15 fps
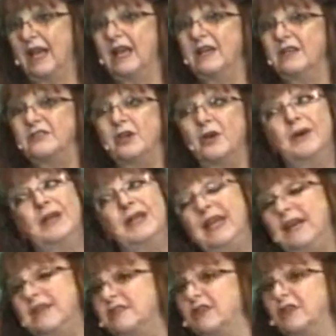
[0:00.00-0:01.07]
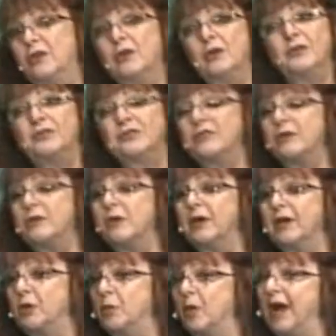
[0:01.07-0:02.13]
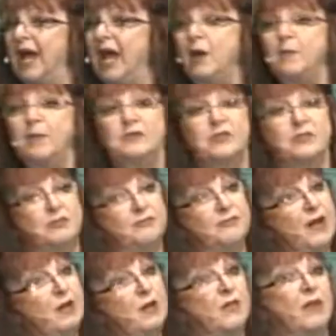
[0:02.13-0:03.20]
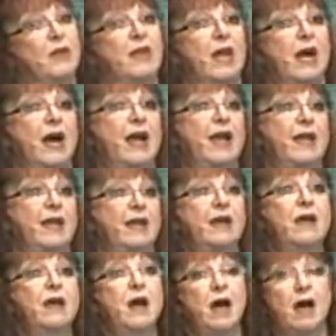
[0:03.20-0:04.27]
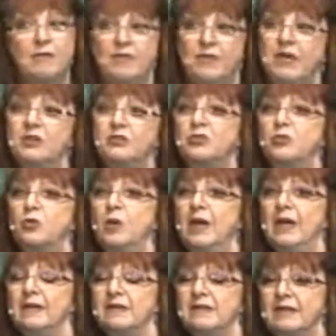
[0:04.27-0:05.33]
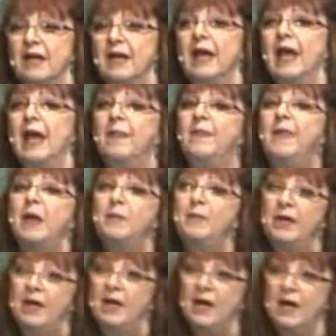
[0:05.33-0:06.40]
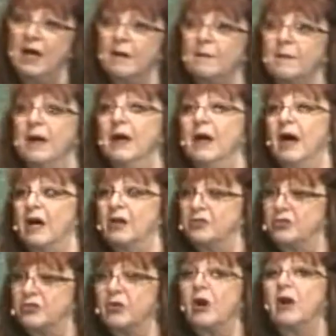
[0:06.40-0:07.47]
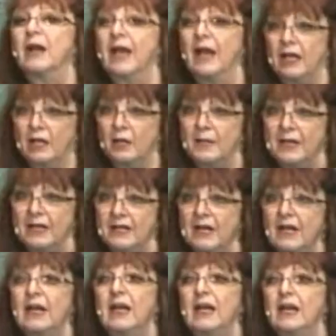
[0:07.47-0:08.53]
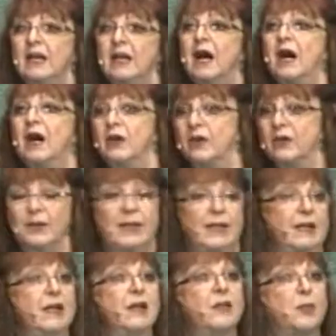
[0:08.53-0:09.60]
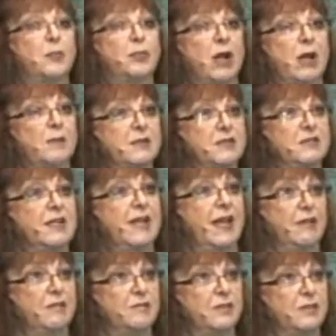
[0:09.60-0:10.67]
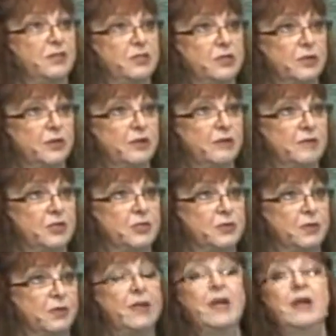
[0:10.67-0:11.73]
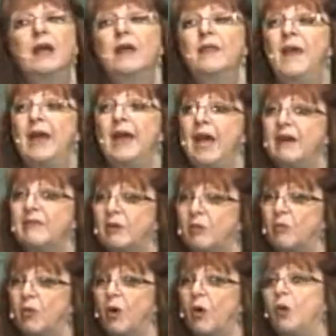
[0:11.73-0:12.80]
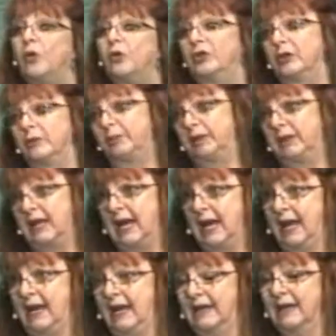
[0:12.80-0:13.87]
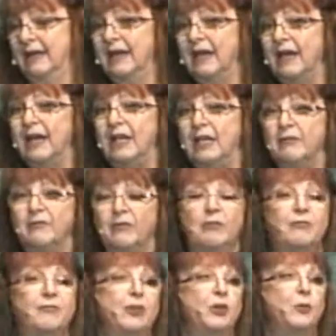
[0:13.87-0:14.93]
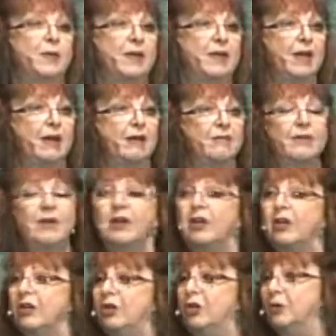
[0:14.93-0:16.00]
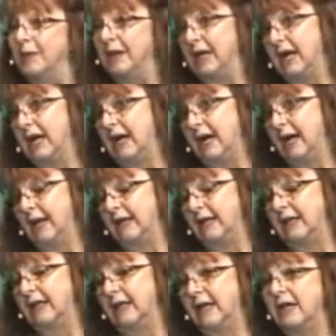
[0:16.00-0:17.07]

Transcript: So, yeah, it's a cool story, and what happens is you follow the line of these twins, and they become a strong element in conquering the promised land for the children of Israel. They have a role to play in the fulfillment of humankind.